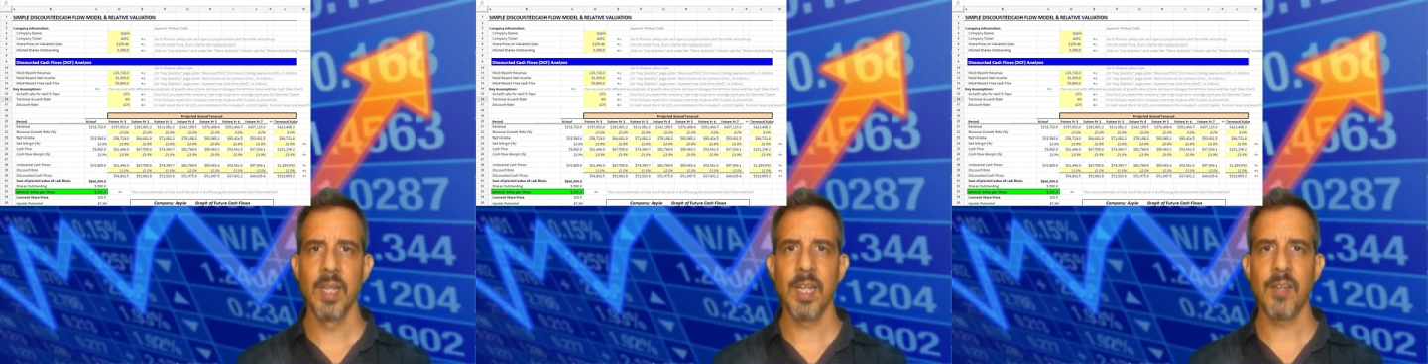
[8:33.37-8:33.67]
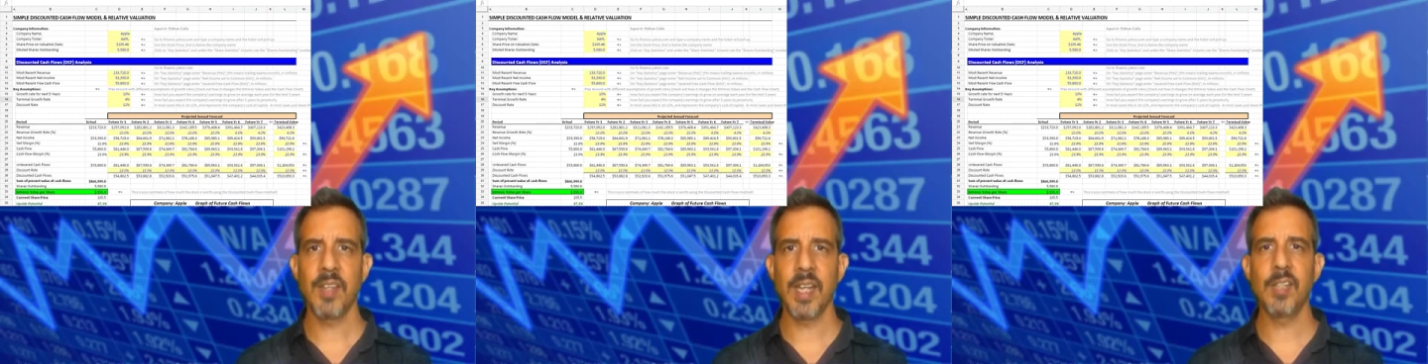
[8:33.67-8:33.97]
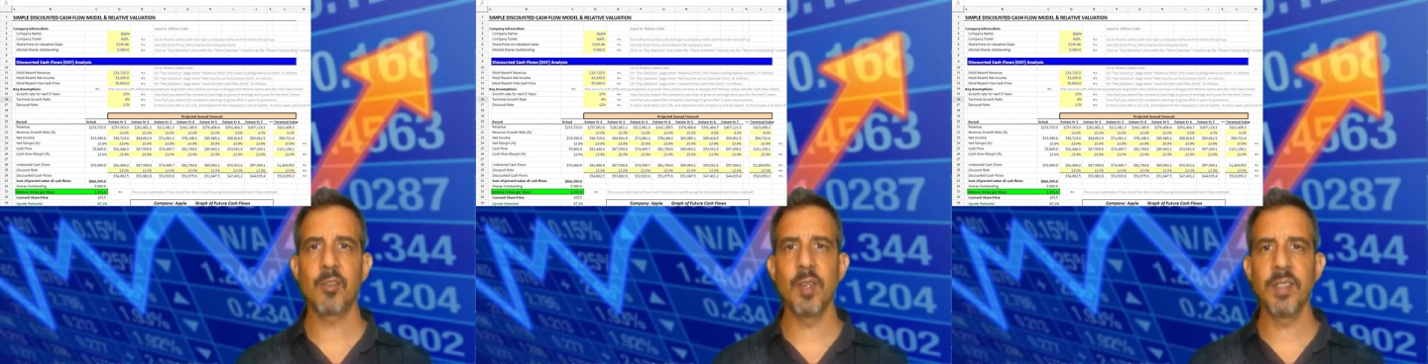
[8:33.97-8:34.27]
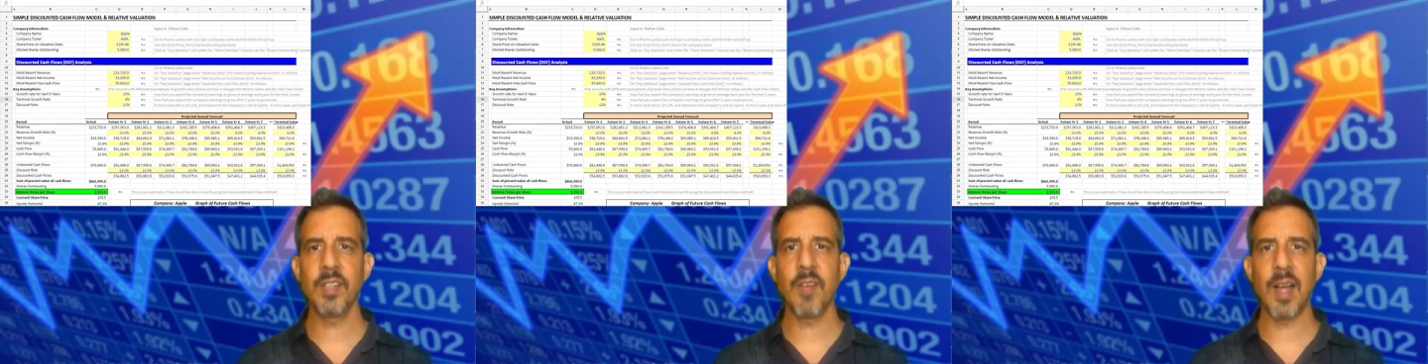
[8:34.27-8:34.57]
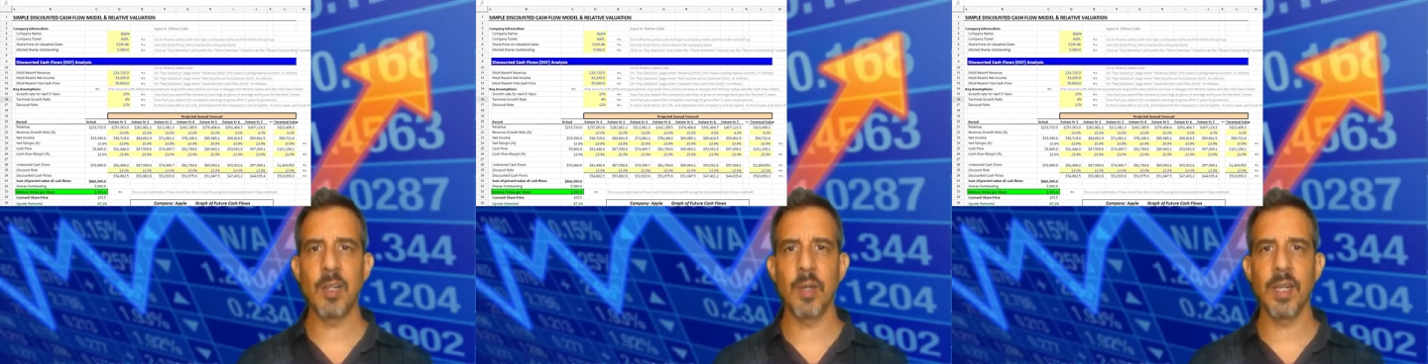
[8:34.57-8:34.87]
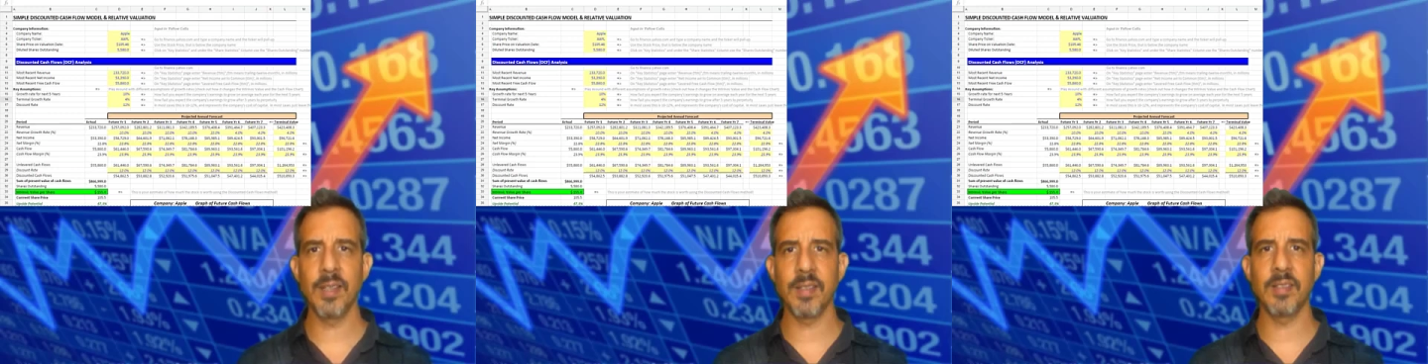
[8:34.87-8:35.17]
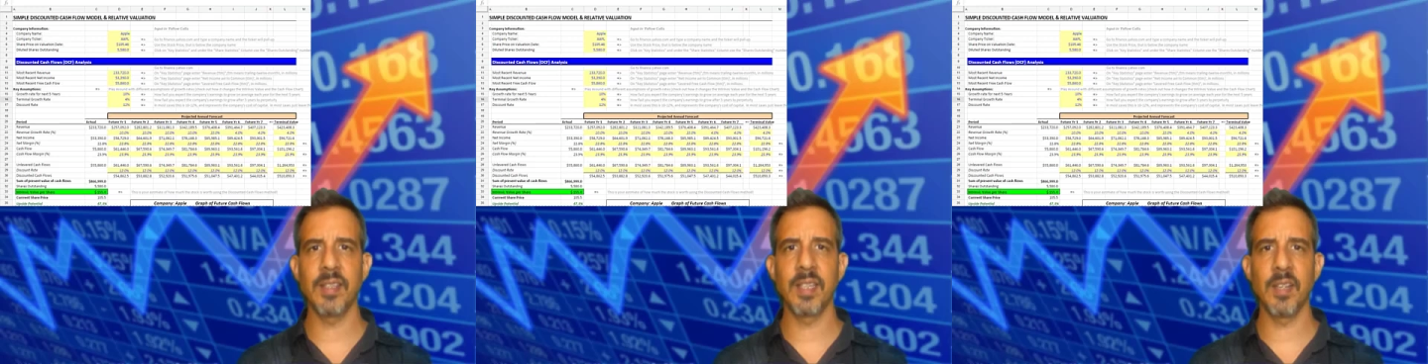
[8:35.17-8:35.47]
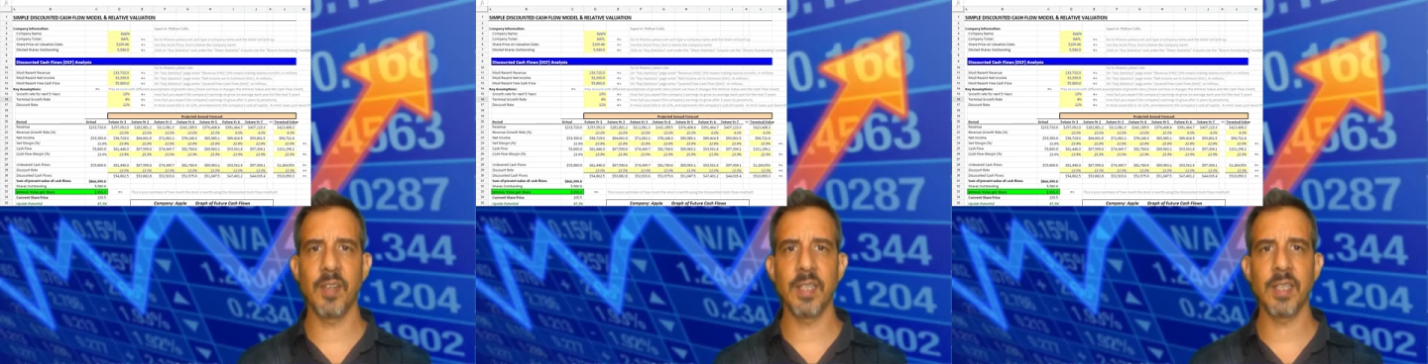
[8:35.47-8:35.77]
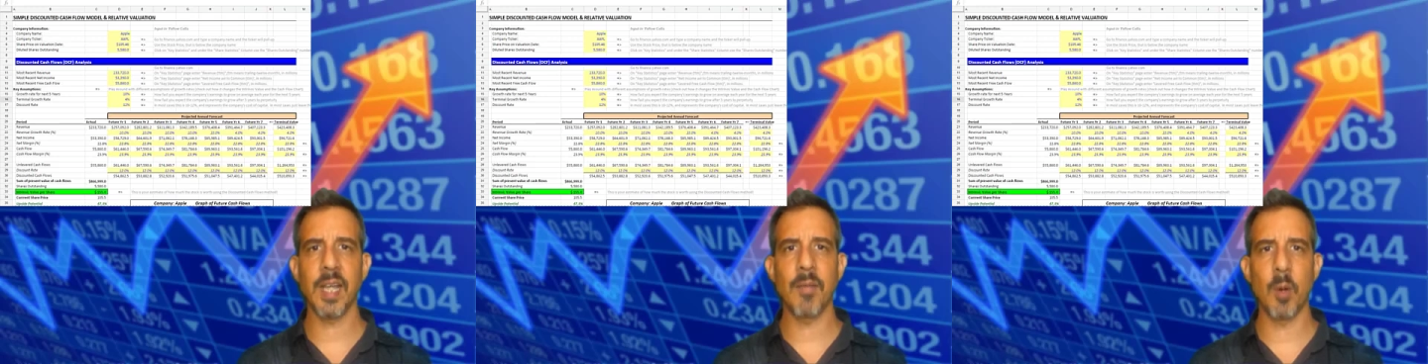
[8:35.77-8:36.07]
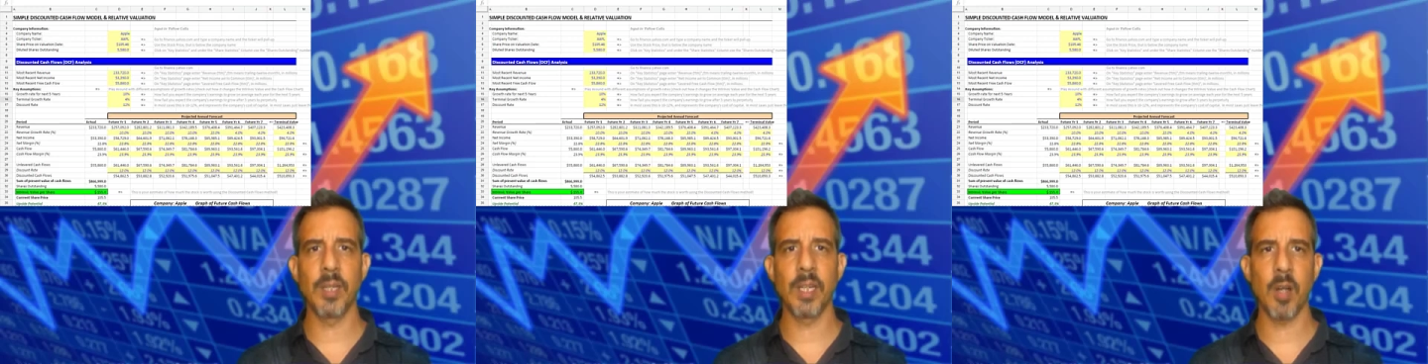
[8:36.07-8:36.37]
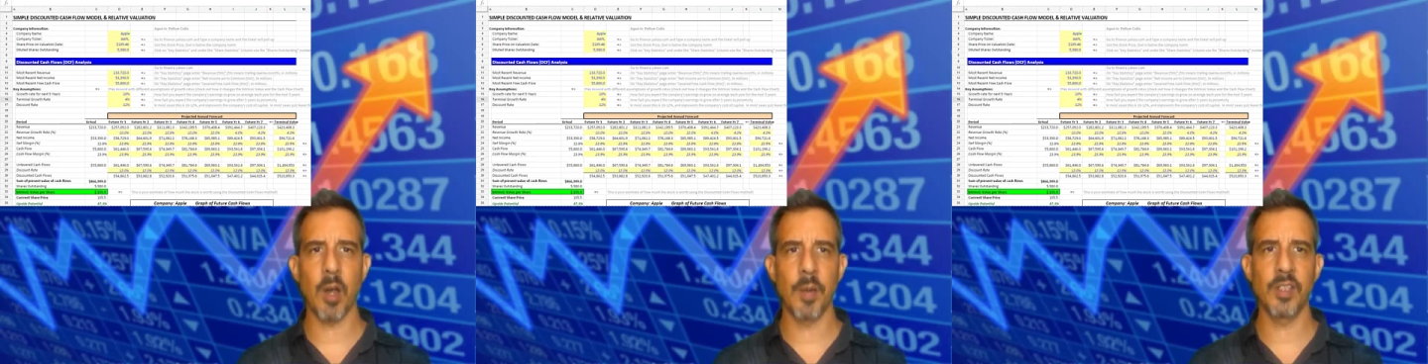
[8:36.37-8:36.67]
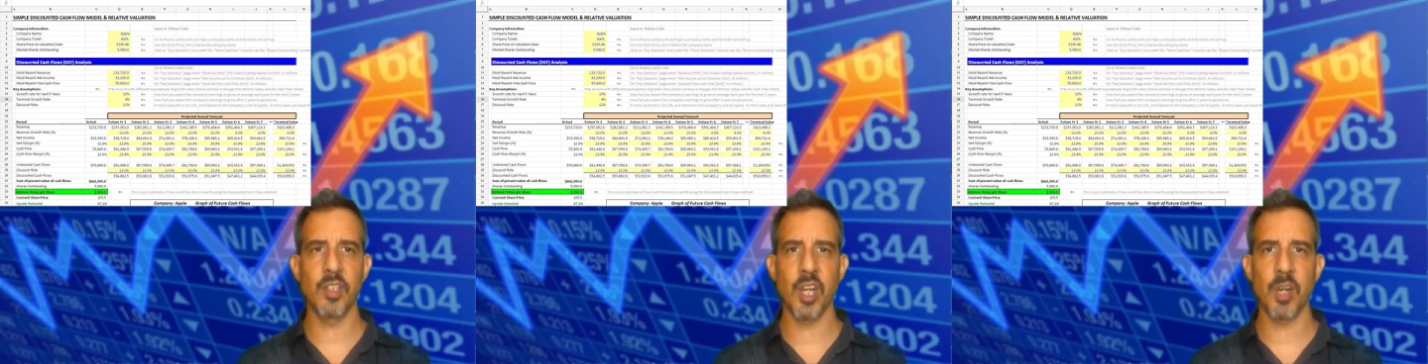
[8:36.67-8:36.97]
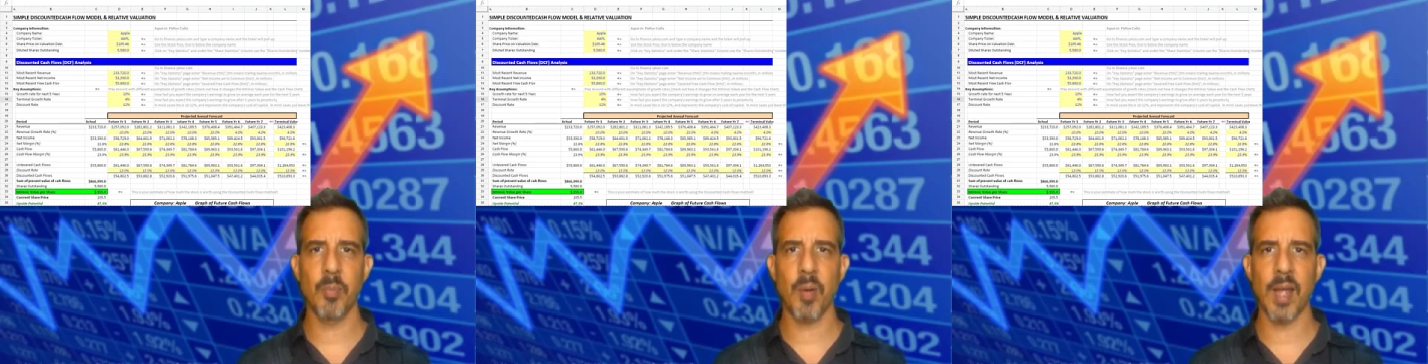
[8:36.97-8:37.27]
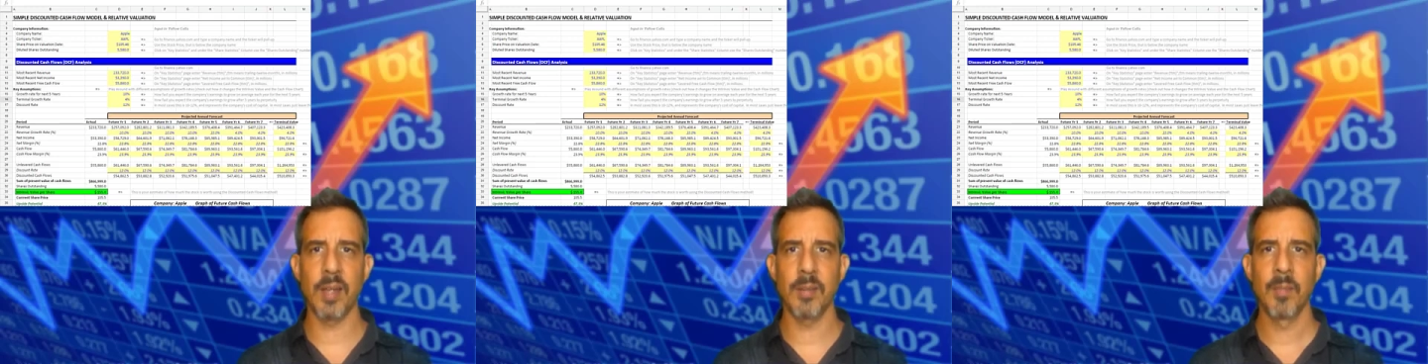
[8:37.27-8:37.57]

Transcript: If the intrinsic value is significant above the current share price,